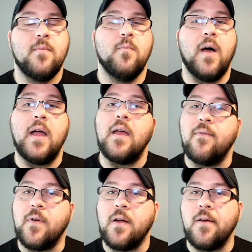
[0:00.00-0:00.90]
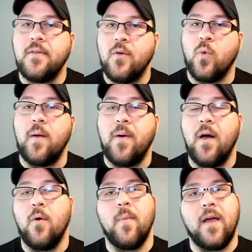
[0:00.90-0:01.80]
But if you're using the
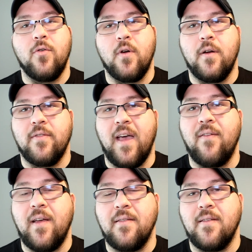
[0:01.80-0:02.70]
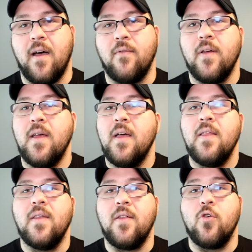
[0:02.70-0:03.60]
repo, making sure you're saving stuff,
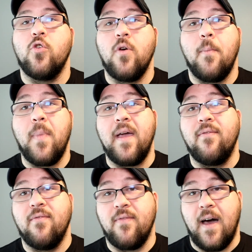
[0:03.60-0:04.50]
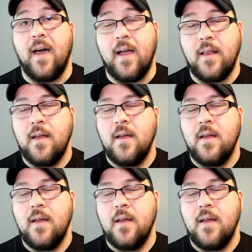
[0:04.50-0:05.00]
then it should be fine,